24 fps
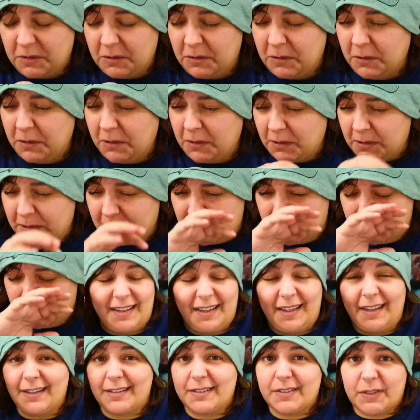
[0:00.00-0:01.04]
oh,
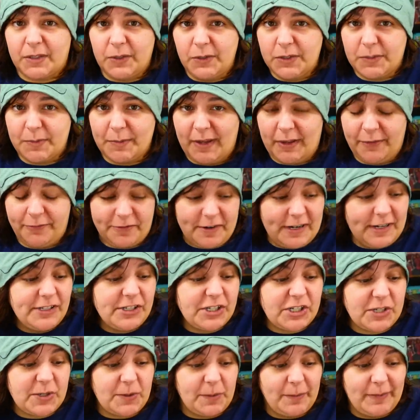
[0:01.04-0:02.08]
excuse my
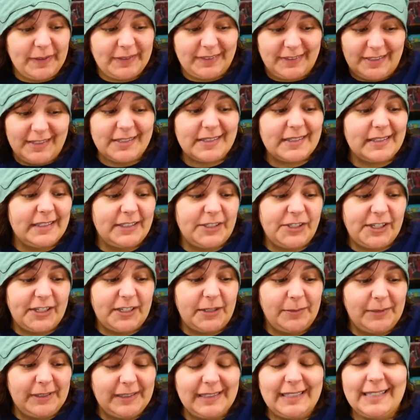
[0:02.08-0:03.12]
French, but this
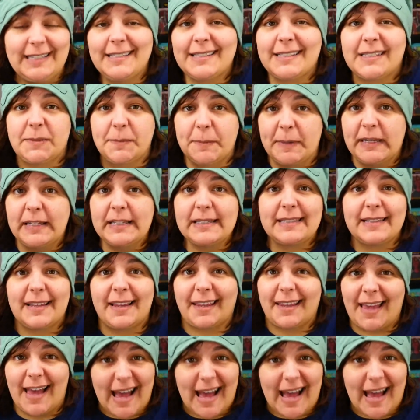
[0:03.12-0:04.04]
legitimately smells like...